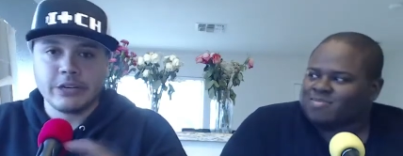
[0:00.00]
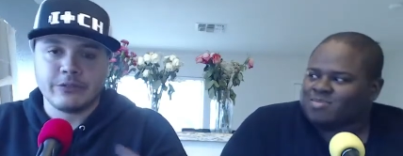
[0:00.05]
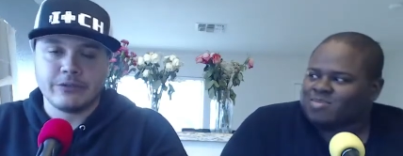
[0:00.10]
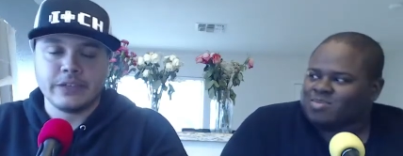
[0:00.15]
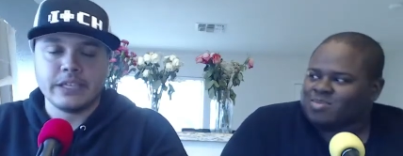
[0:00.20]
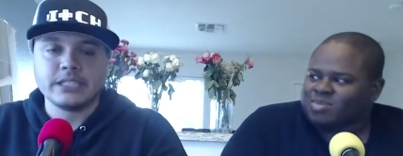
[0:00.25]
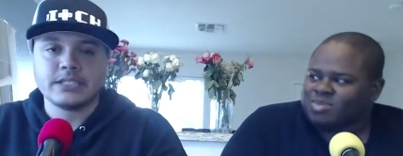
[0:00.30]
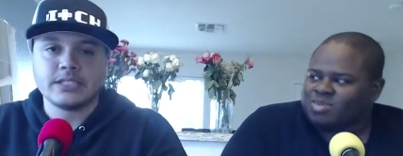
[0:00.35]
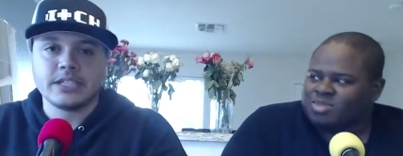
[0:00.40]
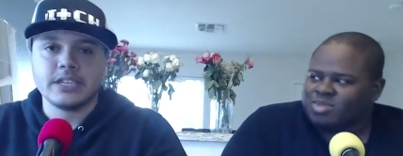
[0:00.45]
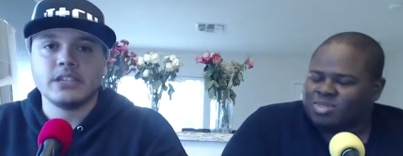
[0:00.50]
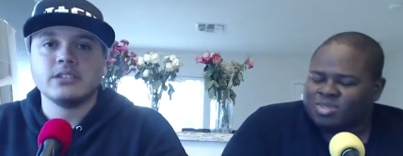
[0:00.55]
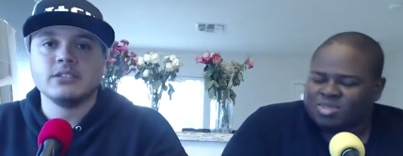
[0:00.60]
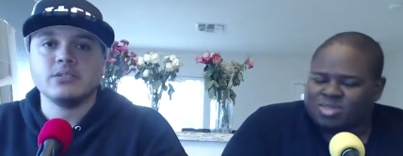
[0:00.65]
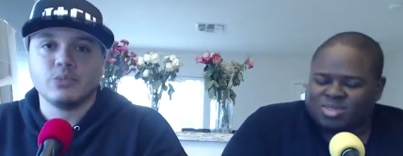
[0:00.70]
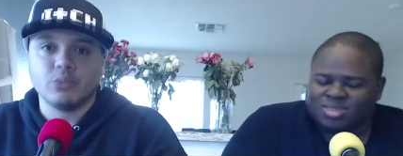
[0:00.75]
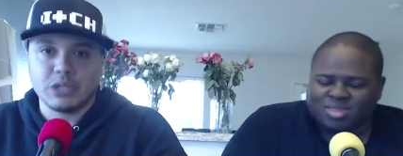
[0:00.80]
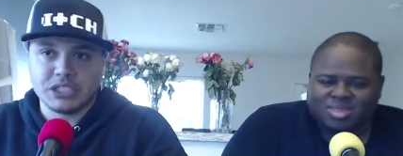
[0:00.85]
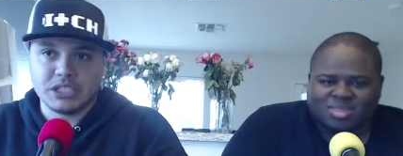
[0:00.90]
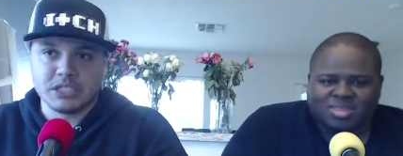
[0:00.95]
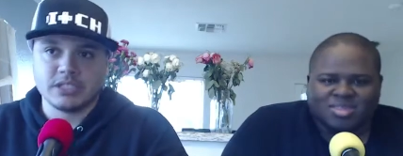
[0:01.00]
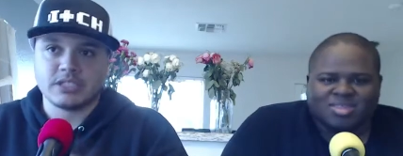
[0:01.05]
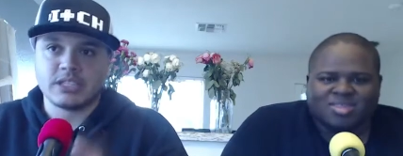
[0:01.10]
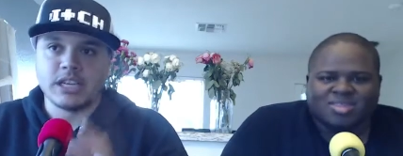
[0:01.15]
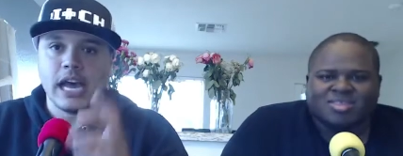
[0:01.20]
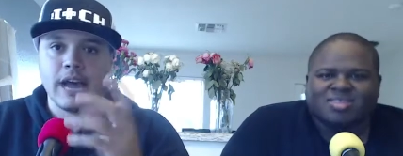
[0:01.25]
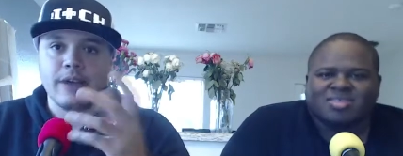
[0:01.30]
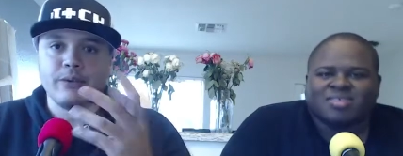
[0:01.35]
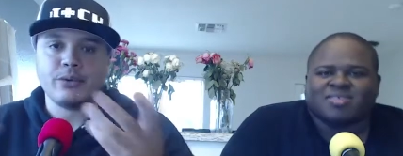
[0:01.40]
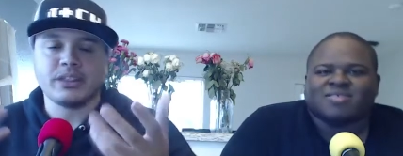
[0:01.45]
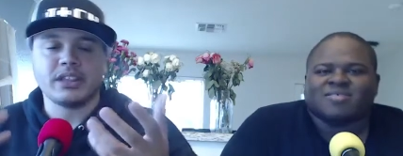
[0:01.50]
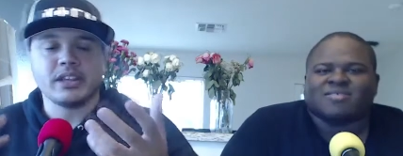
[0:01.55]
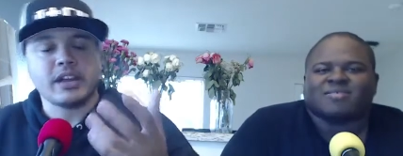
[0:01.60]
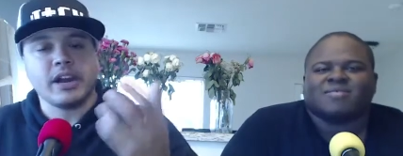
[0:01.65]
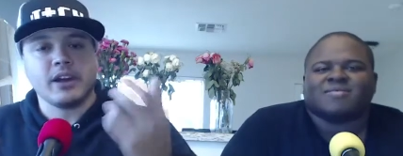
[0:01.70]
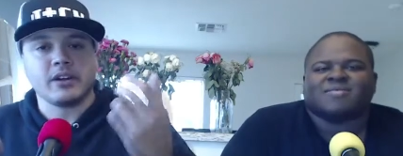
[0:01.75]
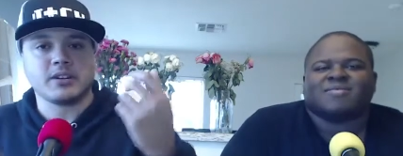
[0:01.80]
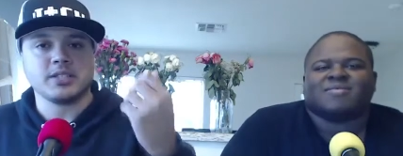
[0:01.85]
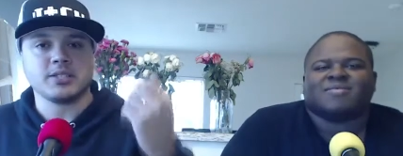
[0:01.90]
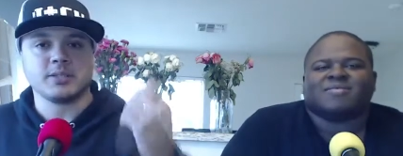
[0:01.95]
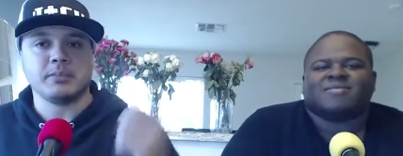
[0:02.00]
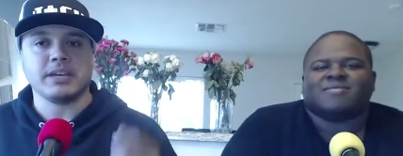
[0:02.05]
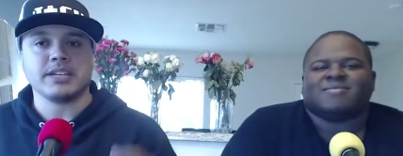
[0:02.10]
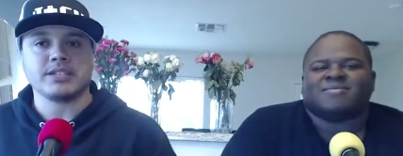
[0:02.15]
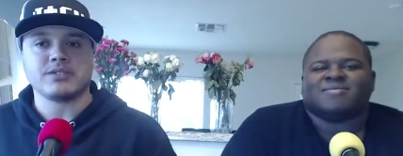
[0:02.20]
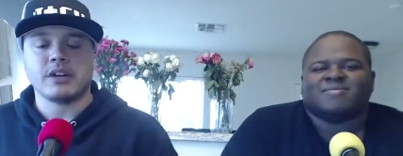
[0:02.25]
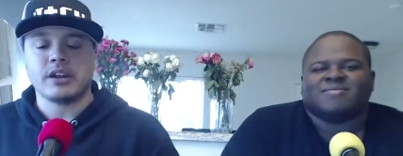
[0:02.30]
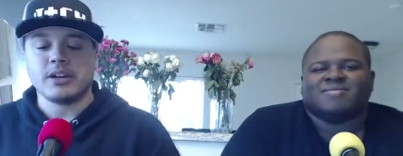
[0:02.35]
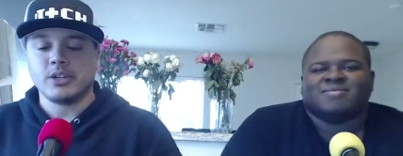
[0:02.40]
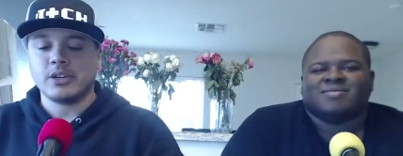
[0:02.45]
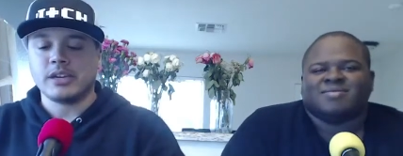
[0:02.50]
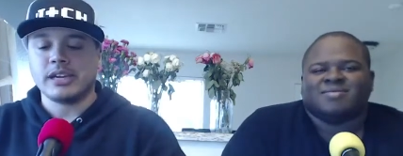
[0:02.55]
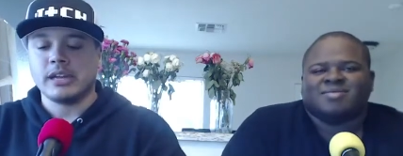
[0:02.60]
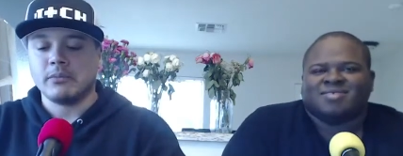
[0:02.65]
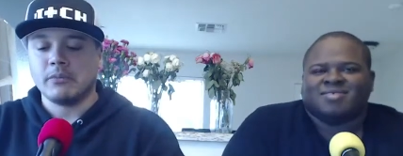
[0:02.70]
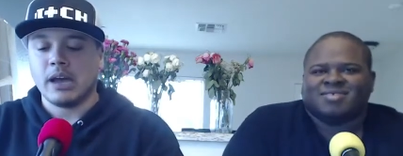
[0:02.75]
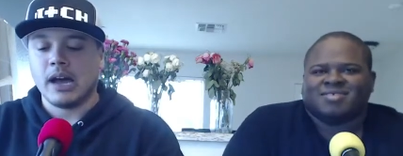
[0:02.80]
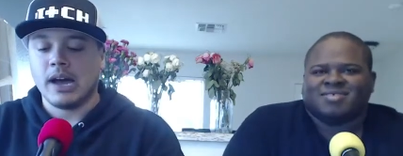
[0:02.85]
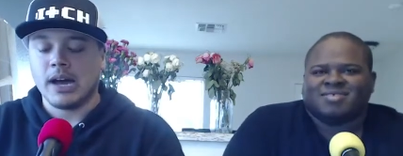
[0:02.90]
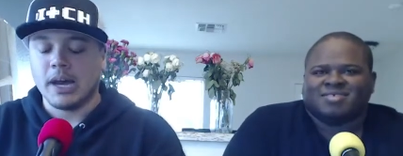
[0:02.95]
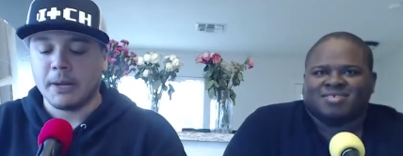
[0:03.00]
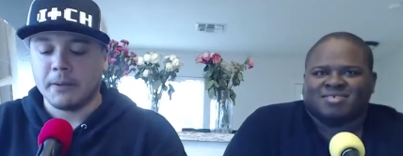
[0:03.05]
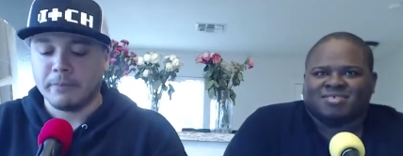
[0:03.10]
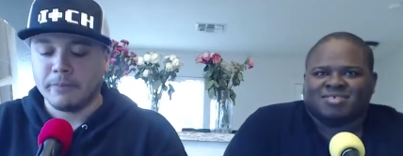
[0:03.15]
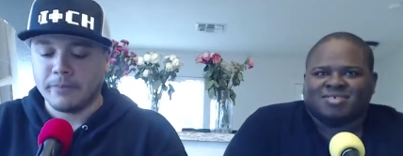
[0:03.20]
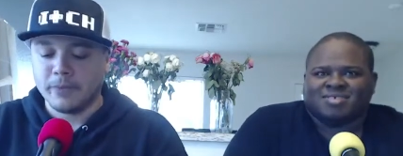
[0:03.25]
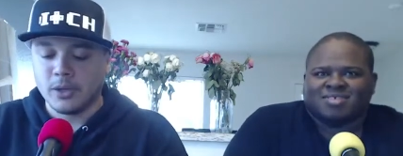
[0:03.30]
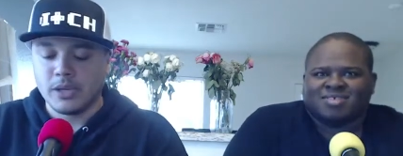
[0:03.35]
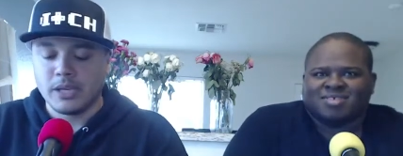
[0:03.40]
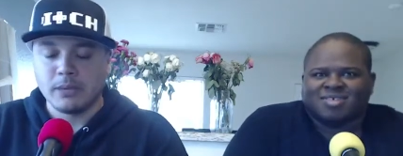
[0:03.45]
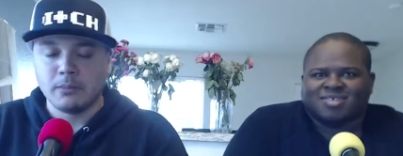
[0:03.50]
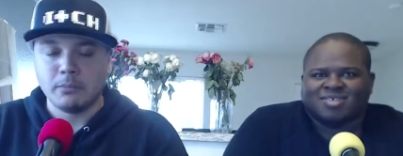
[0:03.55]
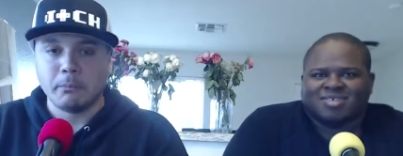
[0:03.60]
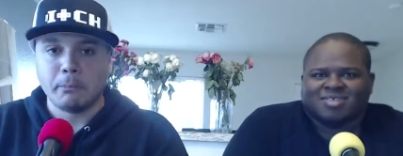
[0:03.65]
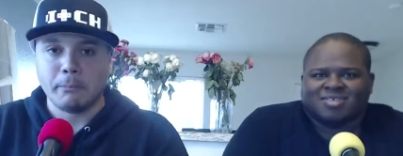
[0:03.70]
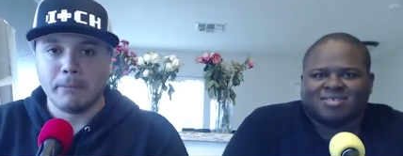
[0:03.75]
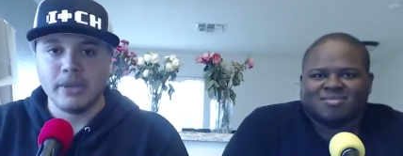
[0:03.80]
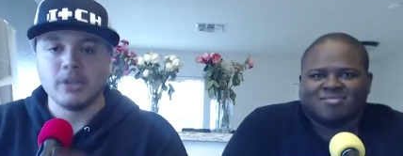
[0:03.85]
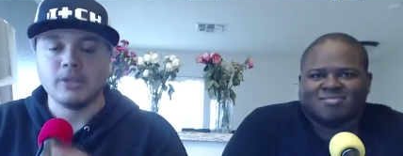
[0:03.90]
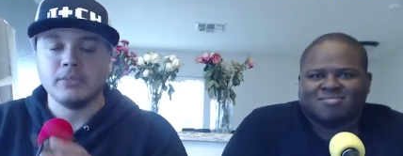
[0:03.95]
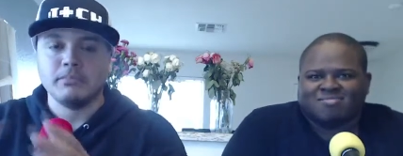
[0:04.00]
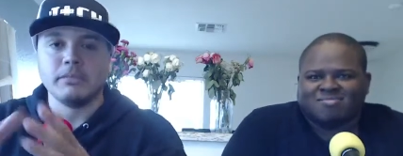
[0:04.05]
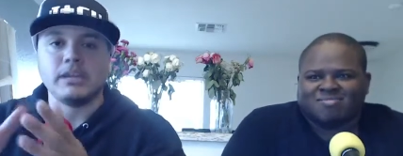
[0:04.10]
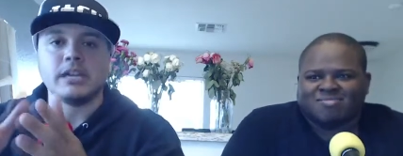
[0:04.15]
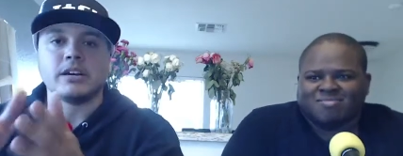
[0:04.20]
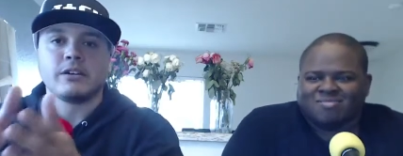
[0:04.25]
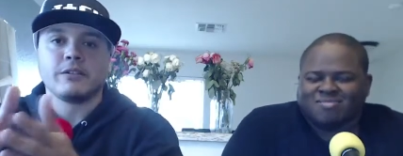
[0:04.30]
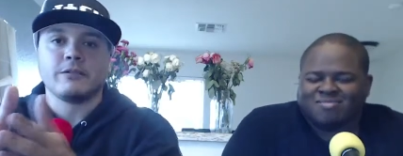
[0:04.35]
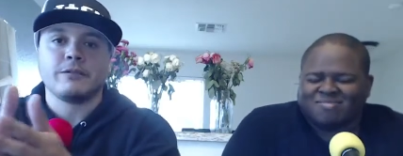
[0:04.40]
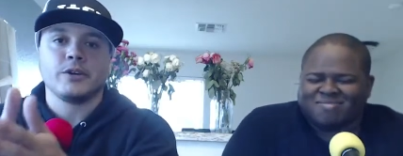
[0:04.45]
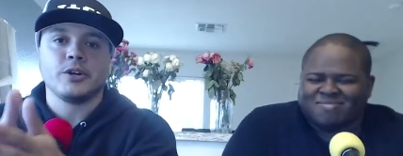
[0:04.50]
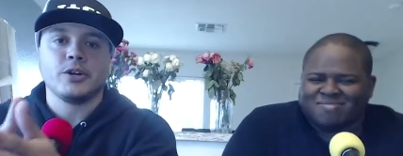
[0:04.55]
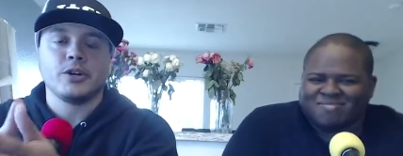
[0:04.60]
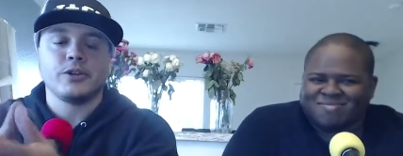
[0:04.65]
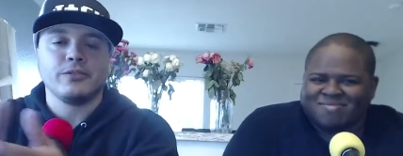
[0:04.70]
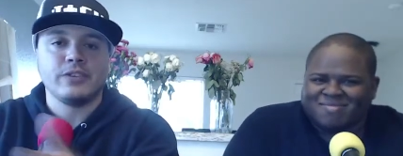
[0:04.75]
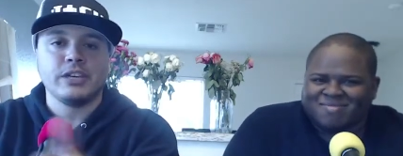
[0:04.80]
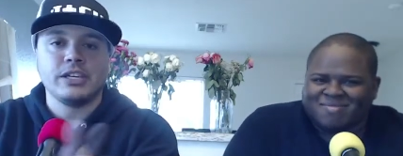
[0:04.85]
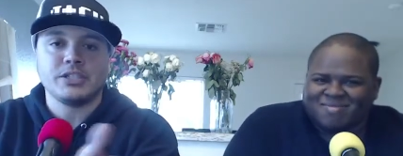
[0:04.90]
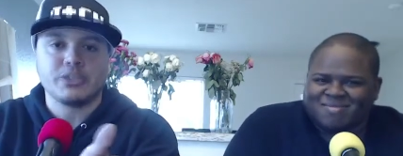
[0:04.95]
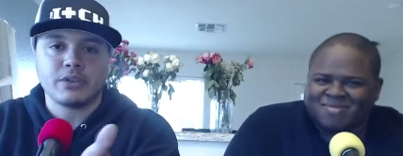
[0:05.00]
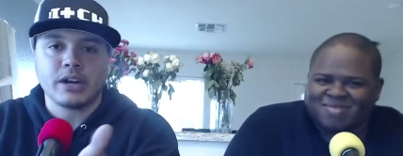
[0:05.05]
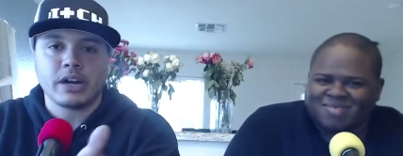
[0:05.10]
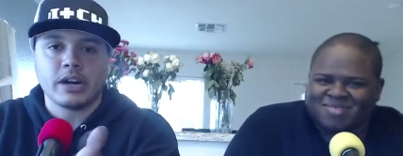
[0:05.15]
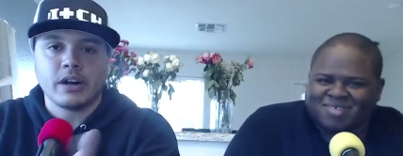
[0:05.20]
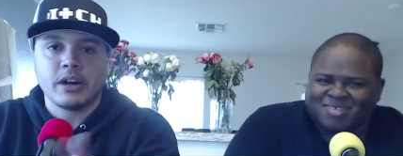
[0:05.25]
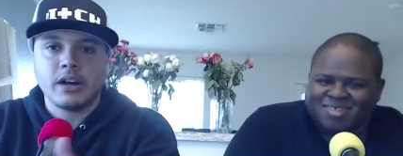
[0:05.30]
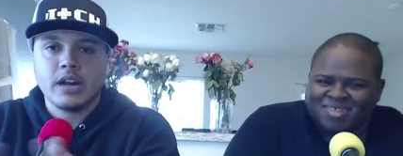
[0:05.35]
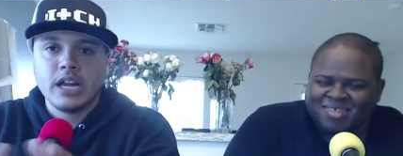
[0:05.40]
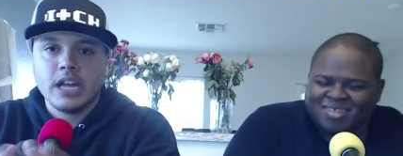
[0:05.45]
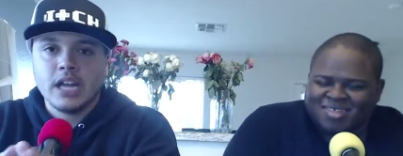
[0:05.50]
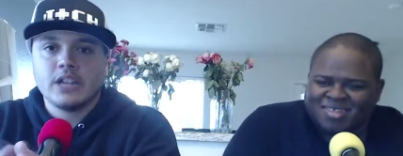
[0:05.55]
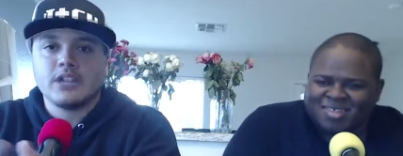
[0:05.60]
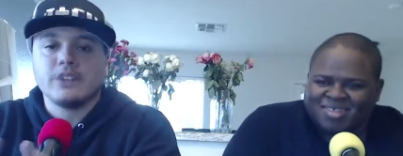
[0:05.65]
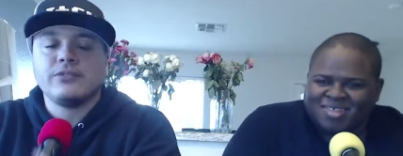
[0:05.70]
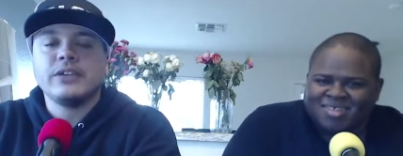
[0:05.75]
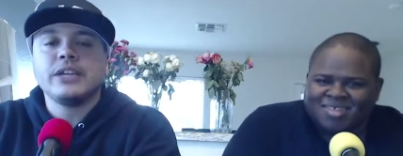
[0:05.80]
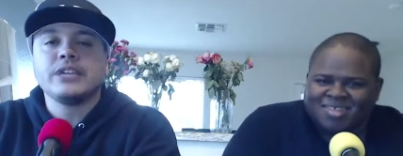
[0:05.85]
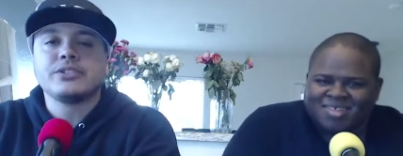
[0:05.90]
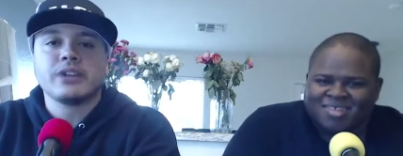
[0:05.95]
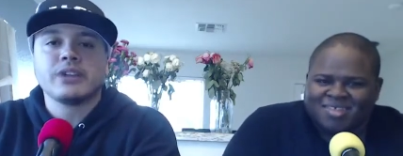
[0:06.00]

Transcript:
Speaker 1: your V skill, which is kind of what the character is based around, you get um, you get build meter for your V trigger. And your V